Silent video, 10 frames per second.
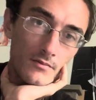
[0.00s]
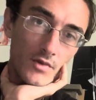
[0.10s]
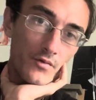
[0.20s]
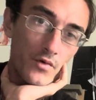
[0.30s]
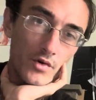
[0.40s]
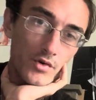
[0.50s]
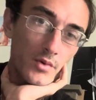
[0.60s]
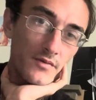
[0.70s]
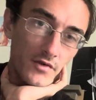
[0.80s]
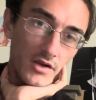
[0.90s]
for
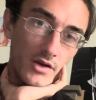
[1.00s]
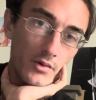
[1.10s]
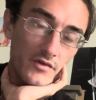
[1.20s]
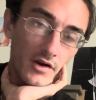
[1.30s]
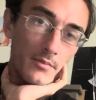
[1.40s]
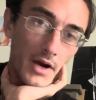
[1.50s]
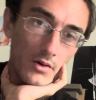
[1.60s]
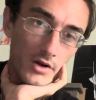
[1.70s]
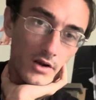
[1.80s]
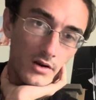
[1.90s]
doing videos about
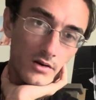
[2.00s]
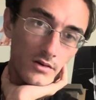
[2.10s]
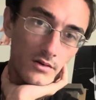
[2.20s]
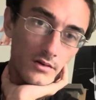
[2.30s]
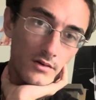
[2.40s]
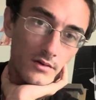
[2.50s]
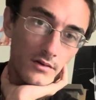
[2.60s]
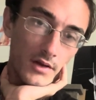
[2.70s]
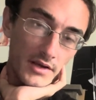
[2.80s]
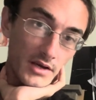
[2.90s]
her,
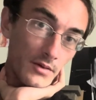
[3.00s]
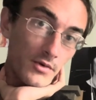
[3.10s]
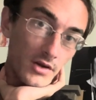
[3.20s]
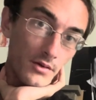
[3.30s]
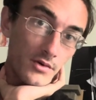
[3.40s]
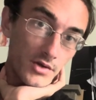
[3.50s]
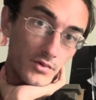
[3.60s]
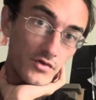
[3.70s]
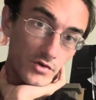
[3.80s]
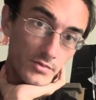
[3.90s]
like every other
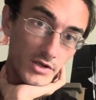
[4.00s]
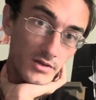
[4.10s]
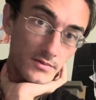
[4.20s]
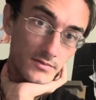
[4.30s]
YouTuber,